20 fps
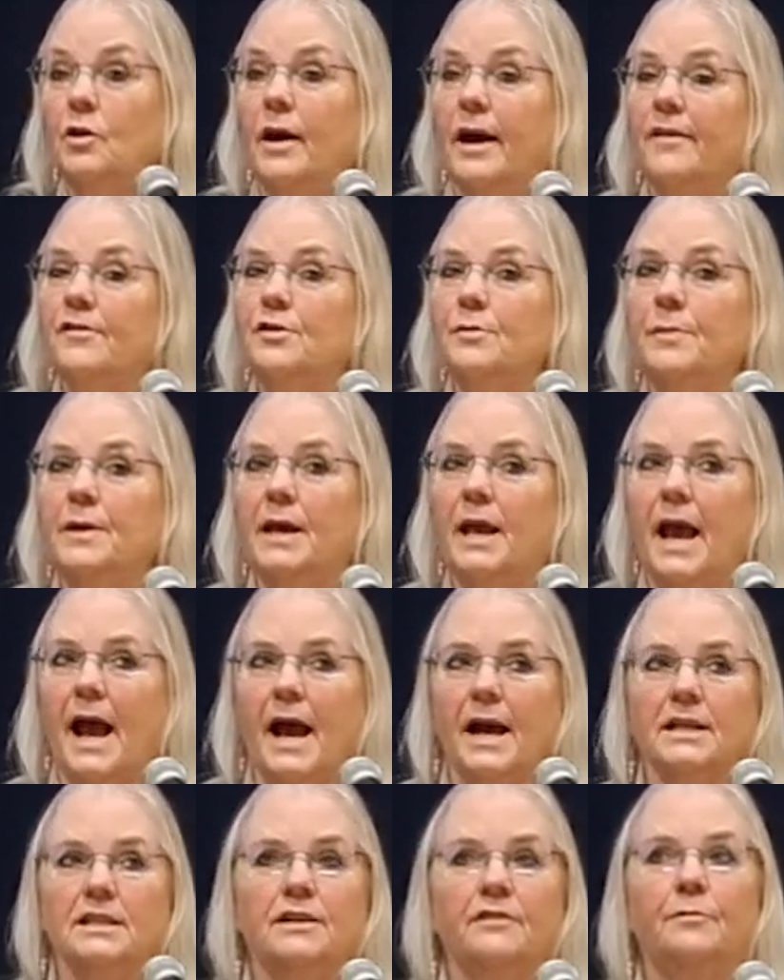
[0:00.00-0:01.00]
You have to be
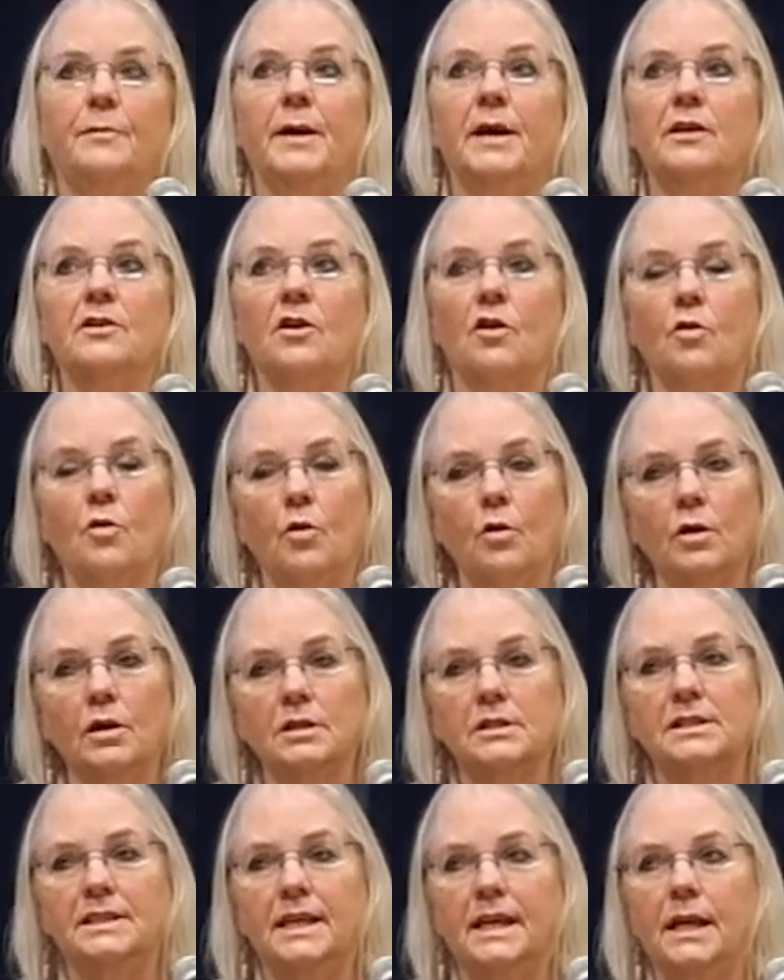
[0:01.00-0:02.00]
active because our
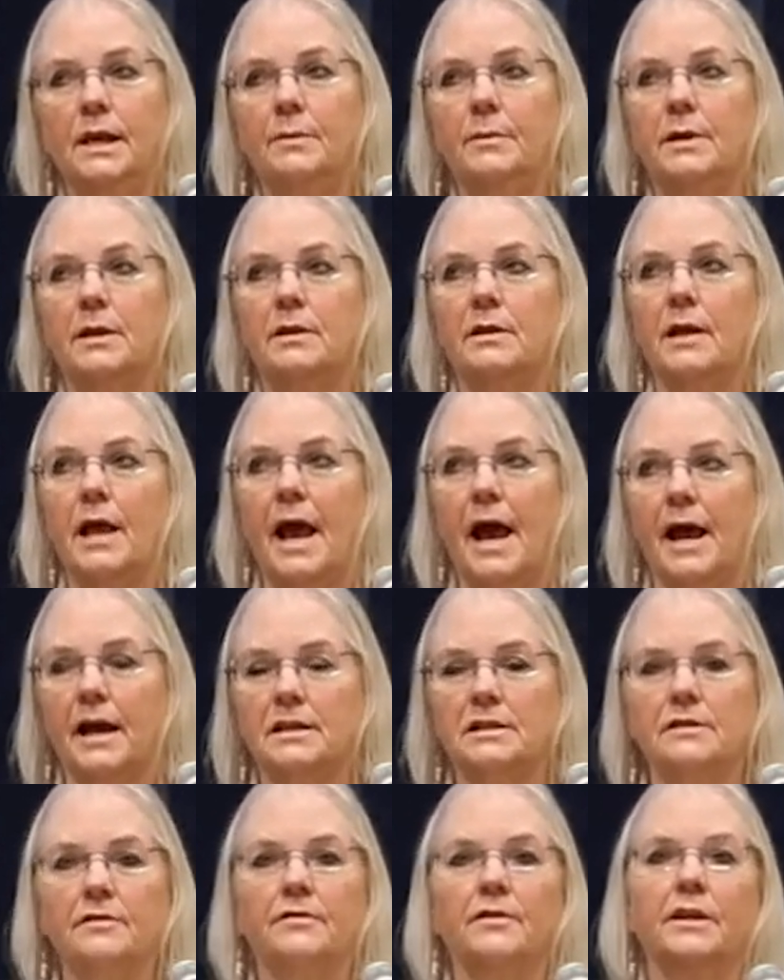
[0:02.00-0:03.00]
whole team is
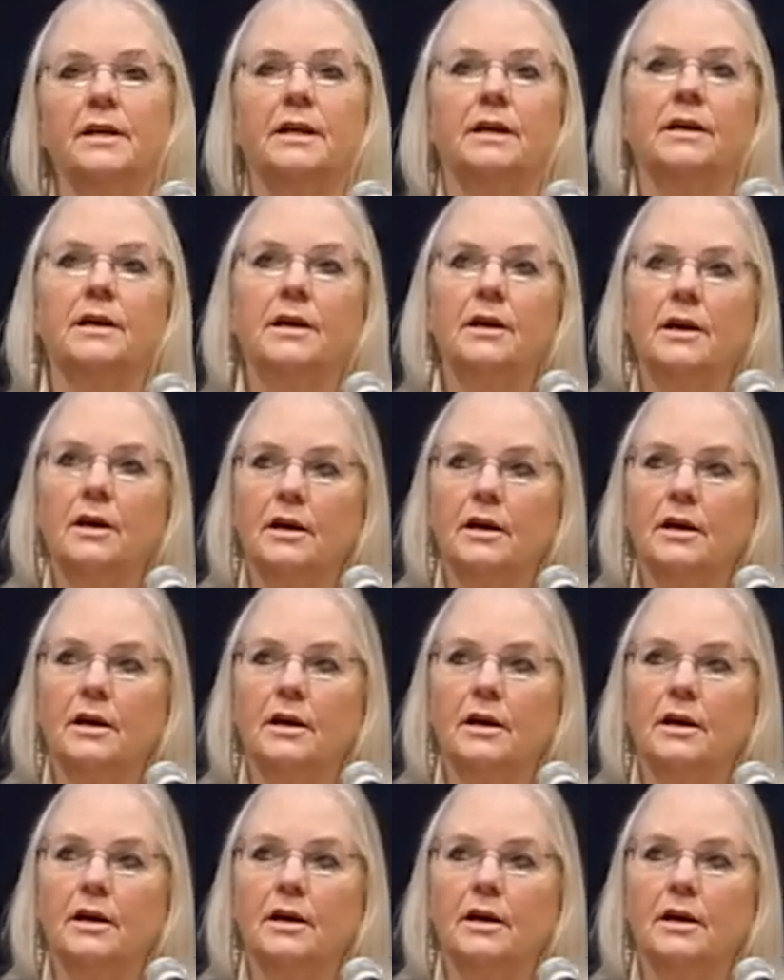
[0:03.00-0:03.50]
actively